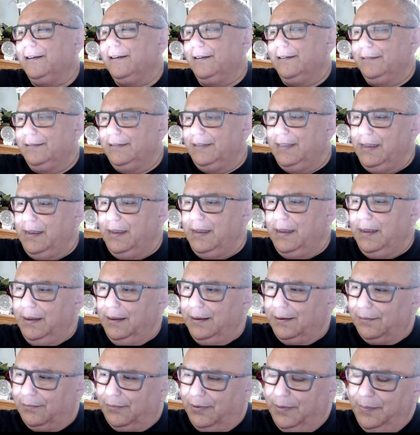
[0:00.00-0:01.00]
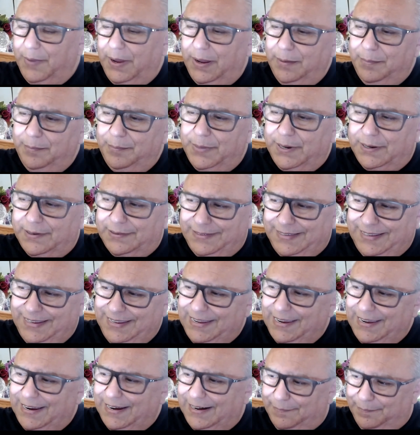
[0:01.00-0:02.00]
Remember, they
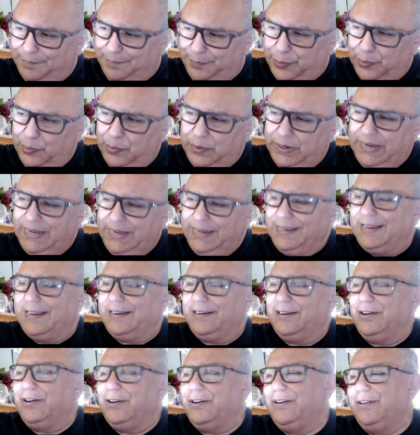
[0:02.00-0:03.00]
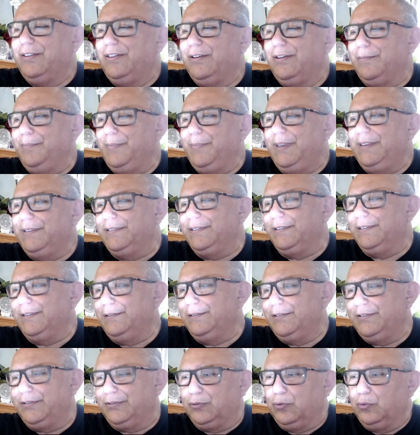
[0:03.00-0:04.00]
are putting a lot of
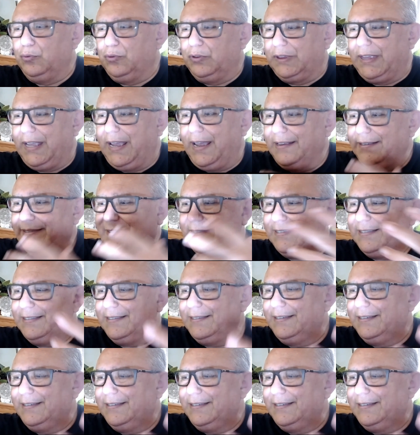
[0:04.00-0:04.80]
missiles to test